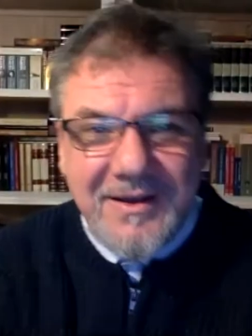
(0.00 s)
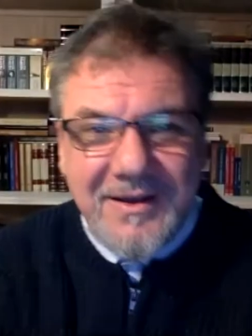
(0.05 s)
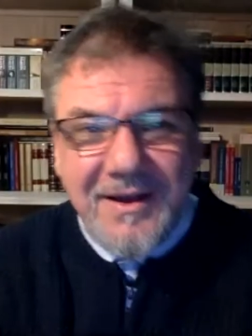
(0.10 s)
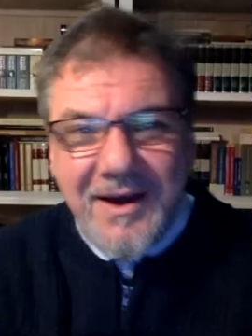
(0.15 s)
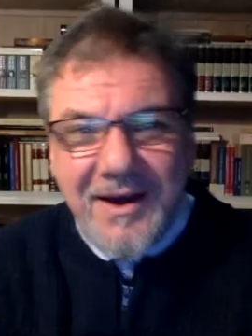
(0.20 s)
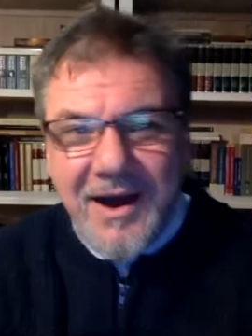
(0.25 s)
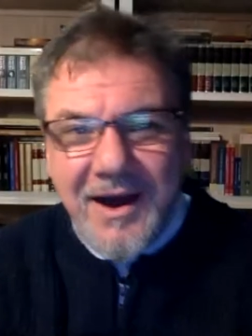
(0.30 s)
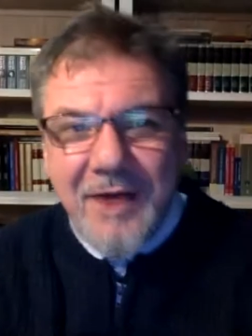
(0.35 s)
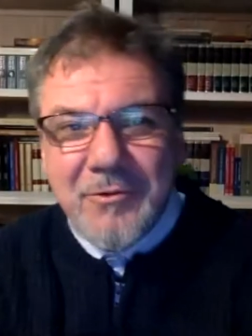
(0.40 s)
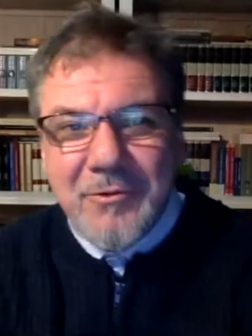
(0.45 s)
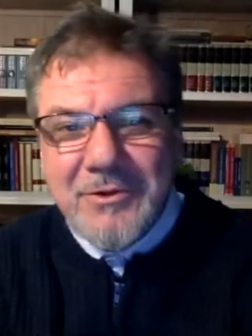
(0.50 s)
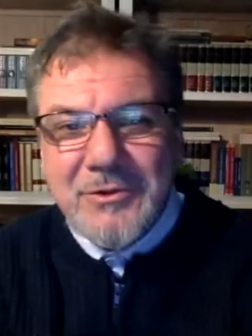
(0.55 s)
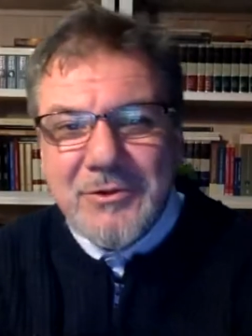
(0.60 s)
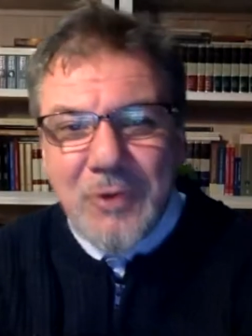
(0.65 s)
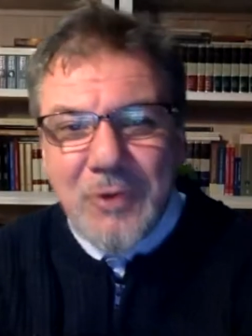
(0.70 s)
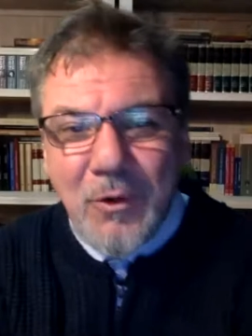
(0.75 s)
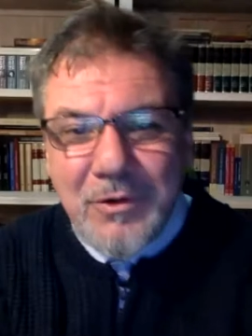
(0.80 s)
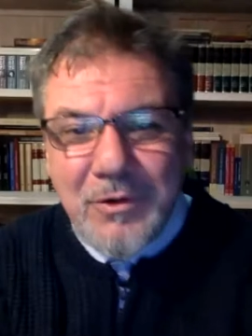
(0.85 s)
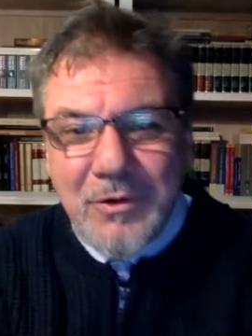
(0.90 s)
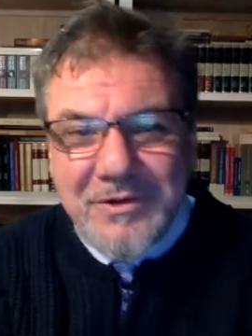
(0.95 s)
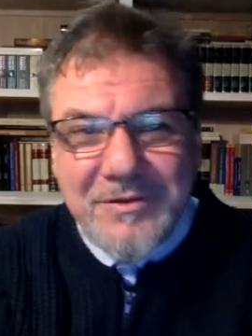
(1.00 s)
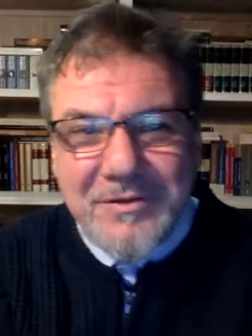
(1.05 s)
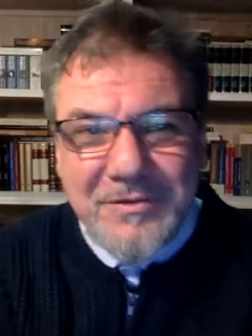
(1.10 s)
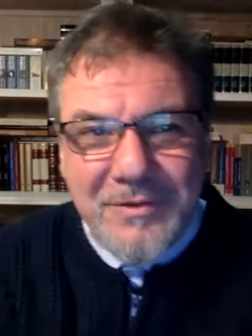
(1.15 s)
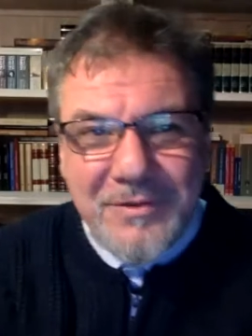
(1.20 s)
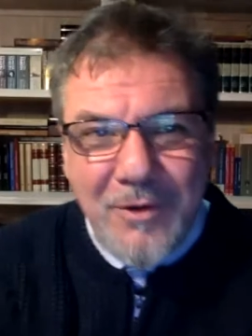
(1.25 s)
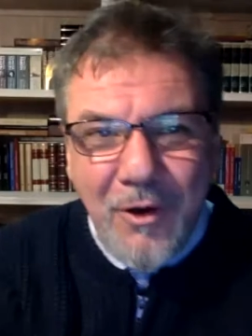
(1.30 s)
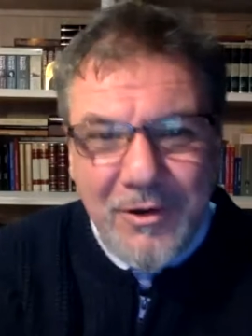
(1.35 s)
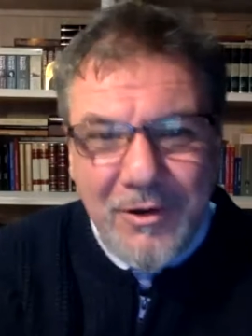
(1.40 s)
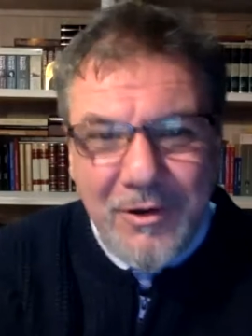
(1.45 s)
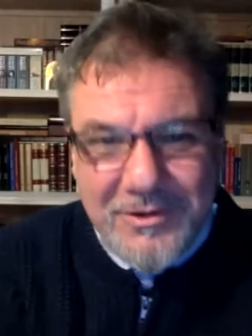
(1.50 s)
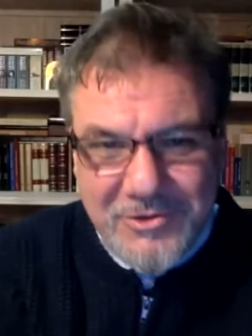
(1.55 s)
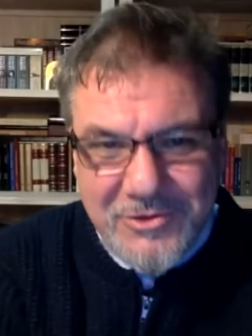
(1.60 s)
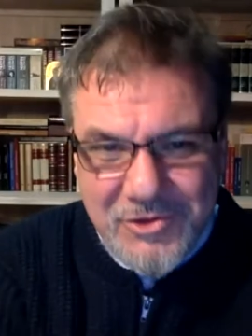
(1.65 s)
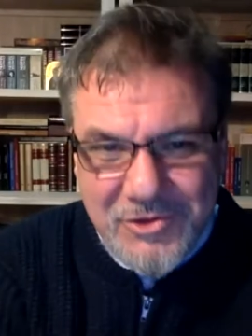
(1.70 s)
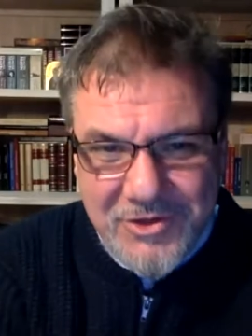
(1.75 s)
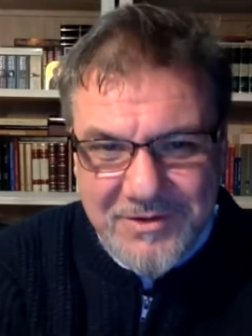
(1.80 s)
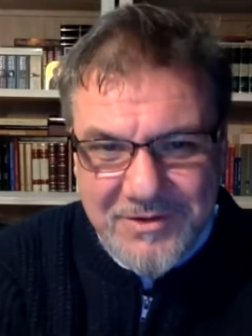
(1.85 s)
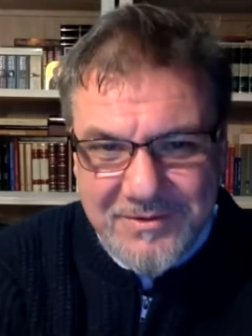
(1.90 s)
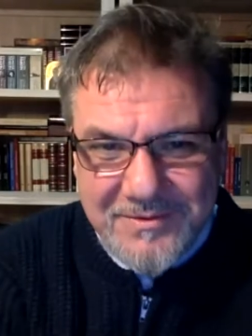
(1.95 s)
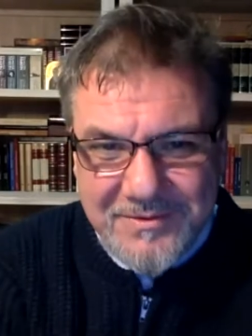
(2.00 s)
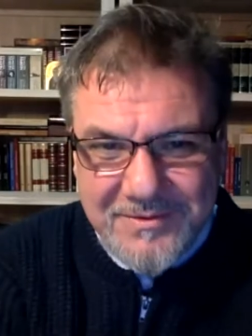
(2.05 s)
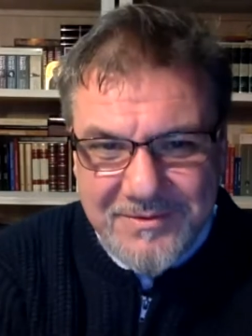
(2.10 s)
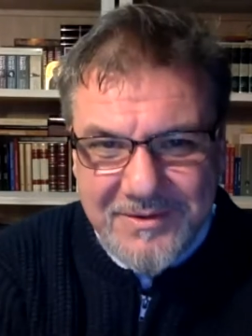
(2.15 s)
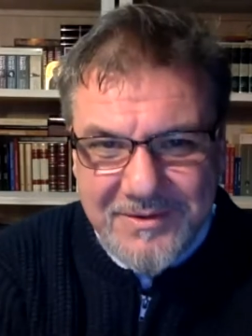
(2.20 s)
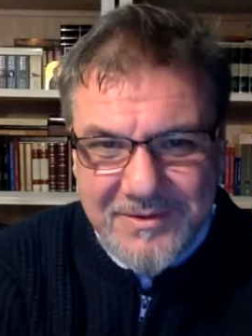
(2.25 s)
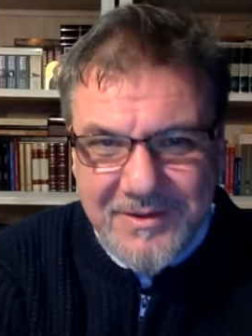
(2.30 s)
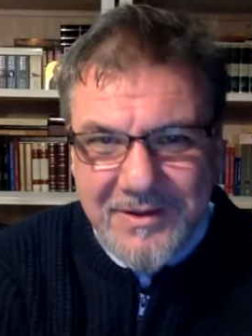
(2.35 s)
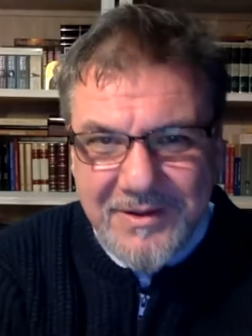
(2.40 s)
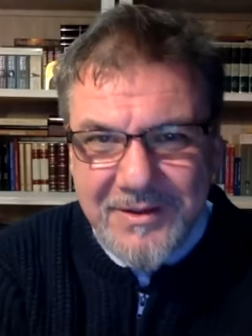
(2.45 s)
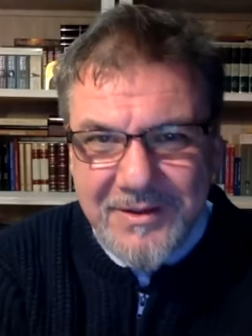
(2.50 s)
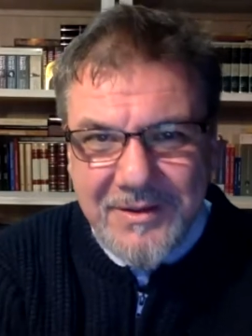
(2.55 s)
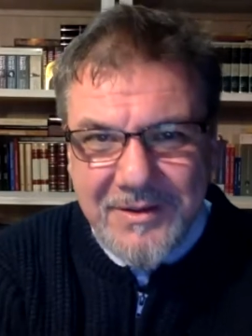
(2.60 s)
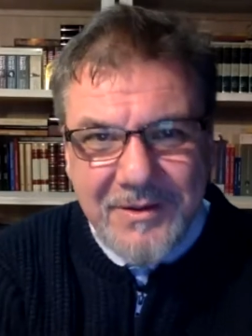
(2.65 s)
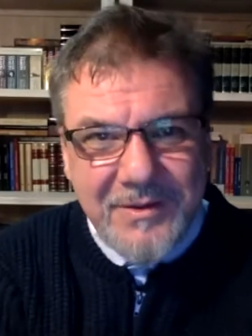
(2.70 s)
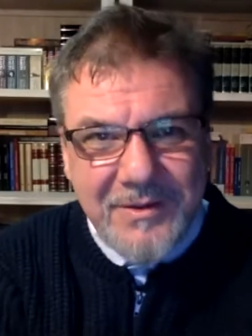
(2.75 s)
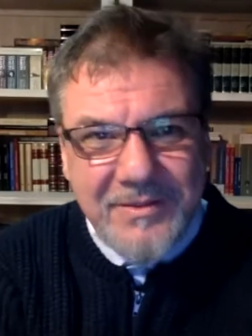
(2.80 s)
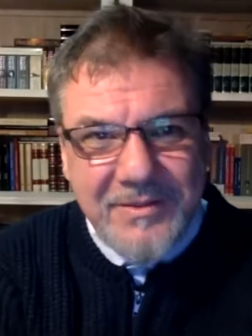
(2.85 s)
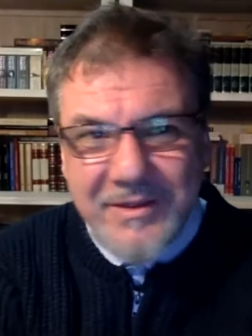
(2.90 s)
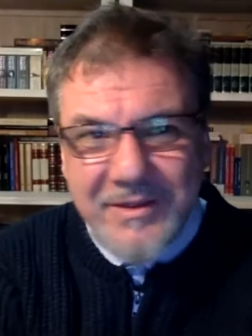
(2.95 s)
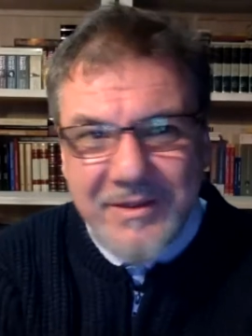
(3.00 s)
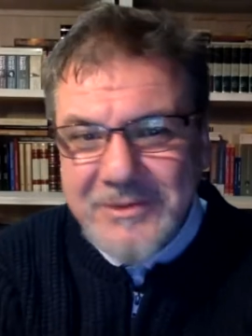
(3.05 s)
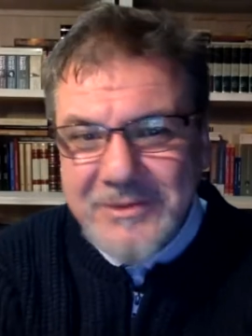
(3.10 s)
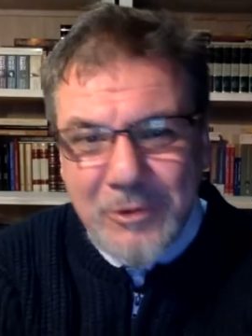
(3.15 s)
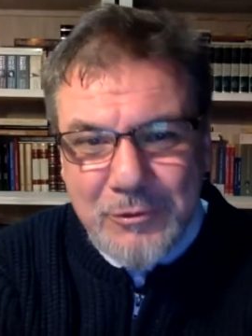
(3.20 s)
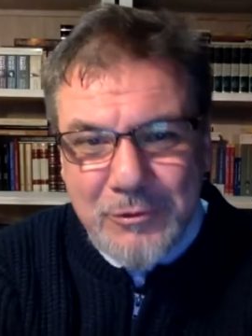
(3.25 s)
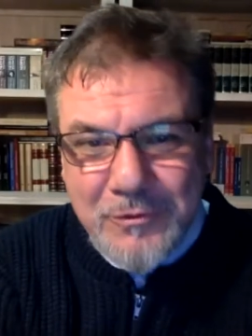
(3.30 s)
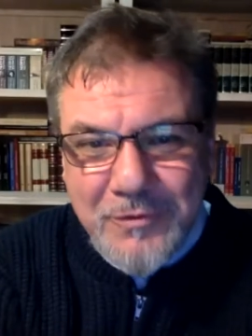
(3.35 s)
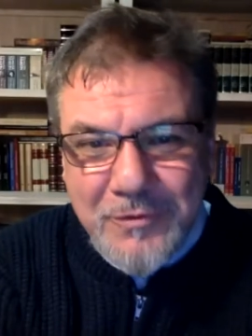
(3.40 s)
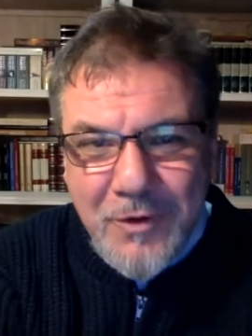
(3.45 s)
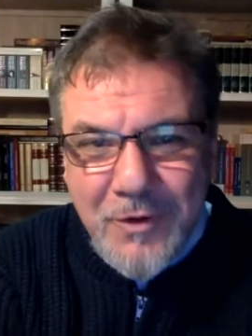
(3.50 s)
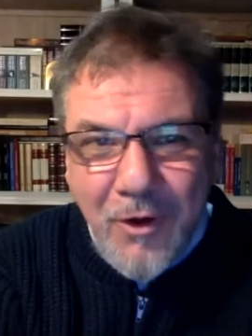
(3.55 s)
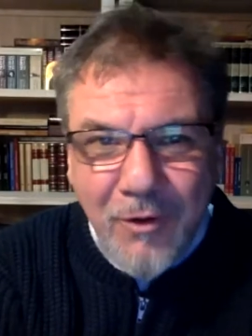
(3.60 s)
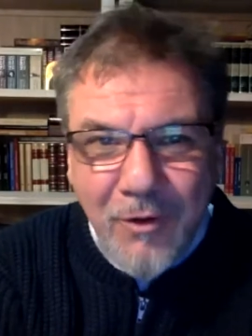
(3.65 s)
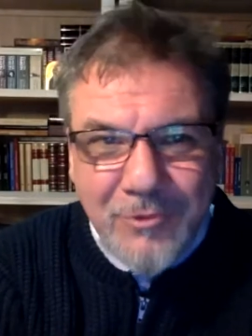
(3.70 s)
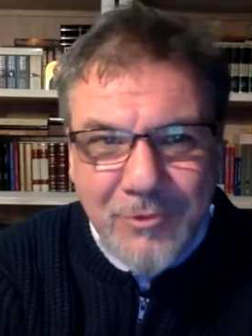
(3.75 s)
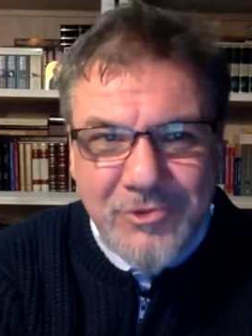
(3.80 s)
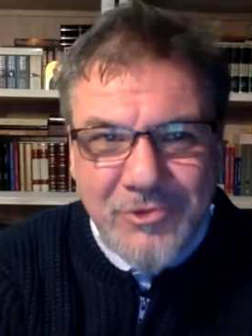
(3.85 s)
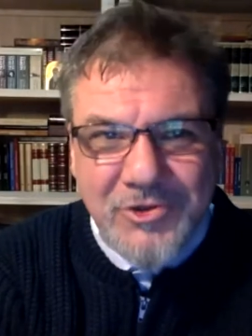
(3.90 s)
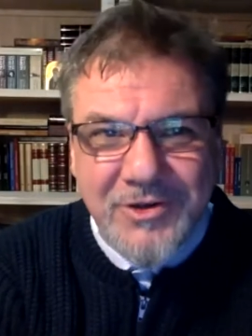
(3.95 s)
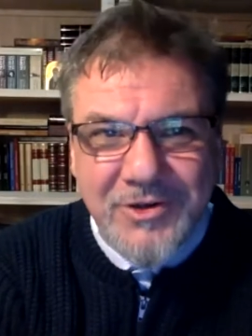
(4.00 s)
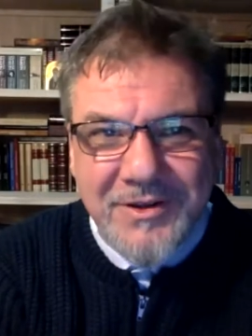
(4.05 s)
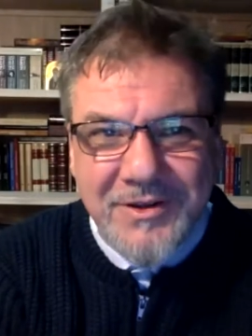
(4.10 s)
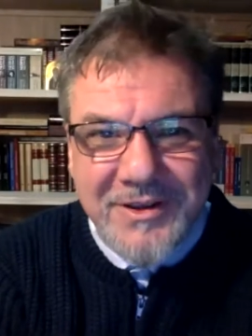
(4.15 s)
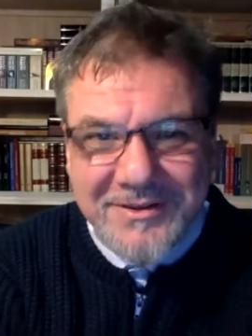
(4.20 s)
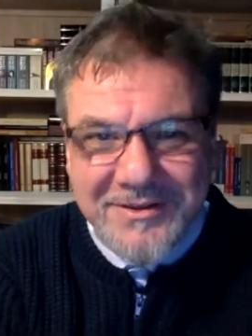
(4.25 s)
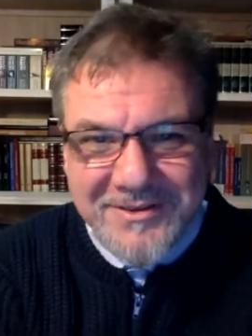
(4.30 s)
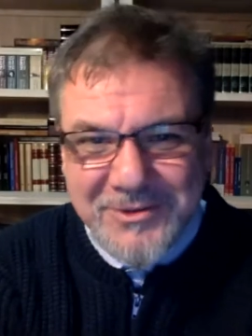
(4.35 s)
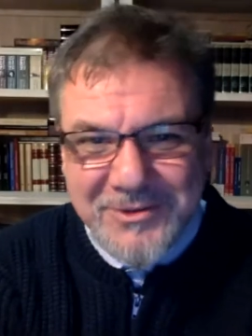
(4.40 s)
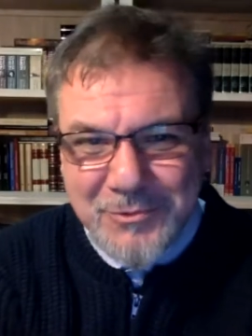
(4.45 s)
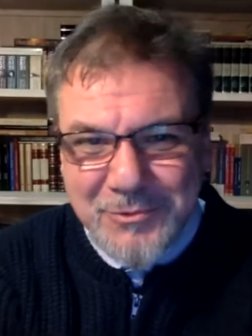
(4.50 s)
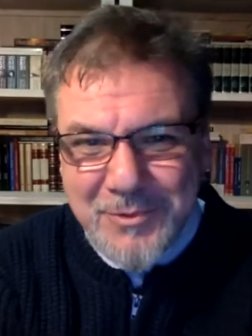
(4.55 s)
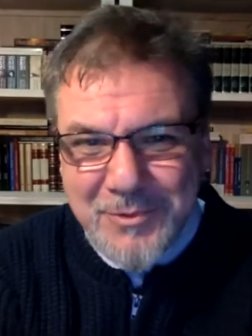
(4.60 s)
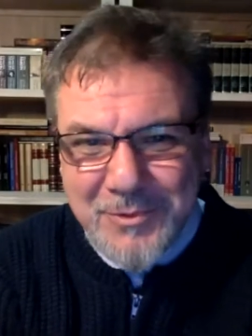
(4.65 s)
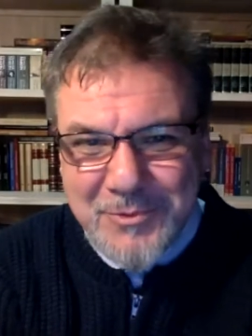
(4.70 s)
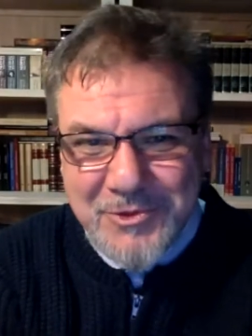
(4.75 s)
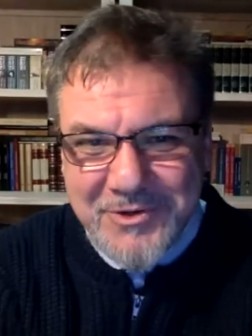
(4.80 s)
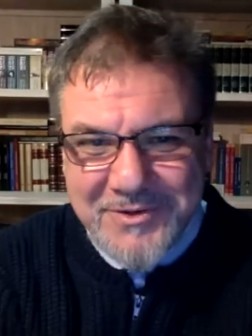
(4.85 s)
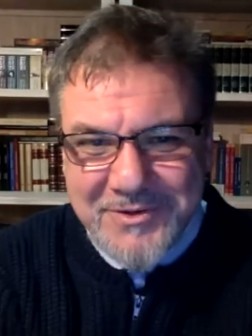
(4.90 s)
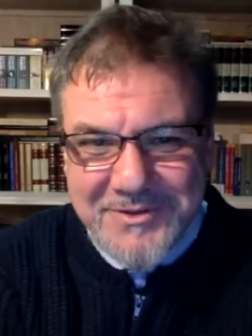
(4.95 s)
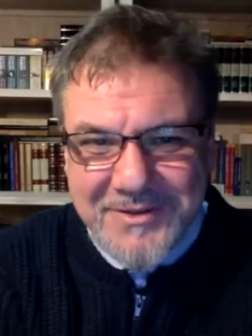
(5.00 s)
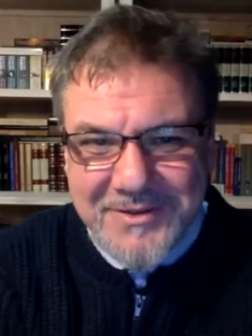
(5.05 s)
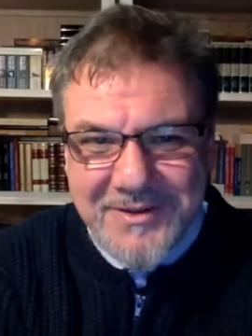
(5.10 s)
aren't only theology. There's a lot of culture in the scriptures.